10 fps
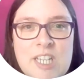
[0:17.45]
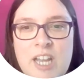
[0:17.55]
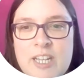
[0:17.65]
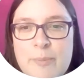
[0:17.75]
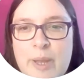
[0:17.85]

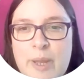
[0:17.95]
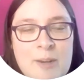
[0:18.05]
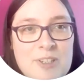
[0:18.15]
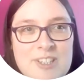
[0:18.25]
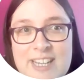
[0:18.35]
And I
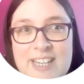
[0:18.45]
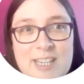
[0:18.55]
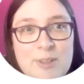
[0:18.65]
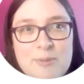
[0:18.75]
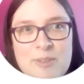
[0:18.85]
wanted to tell
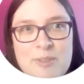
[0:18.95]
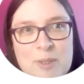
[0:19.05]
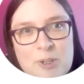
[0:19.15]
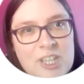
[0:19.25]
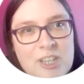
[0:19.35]
you that we've
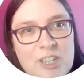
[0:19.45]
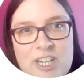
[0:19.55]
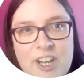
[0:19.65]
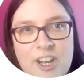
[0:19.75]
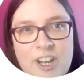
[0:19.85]
been working
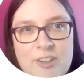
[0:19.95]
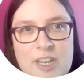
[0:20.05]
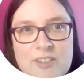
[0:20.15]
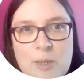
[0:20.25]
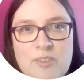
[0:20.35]
really hard over the
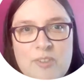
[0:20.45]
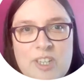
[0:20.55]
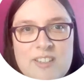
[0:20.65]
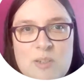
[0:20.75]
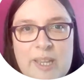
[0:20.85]
last couple of
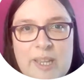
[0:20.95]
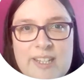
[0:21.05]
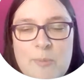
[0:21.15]
years to make